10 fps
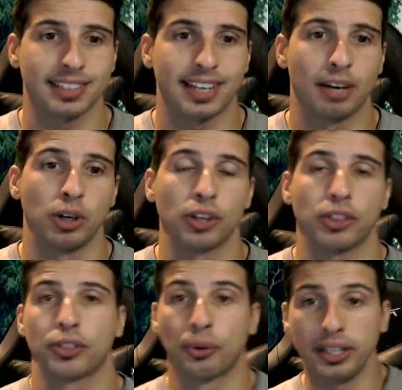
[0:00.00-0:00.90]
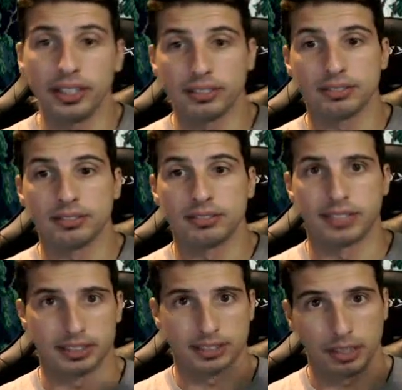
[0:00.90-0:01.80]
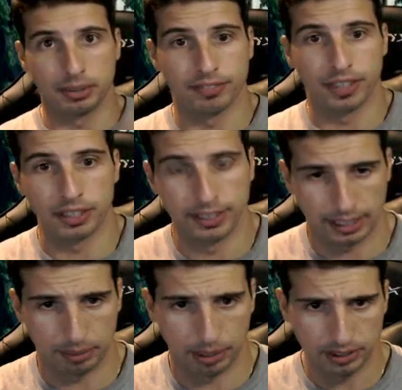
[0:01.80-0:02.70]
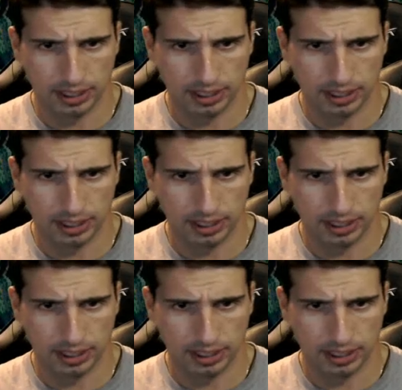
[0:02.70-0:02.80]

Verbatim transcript: Era 3 Ticket 7 finally came out.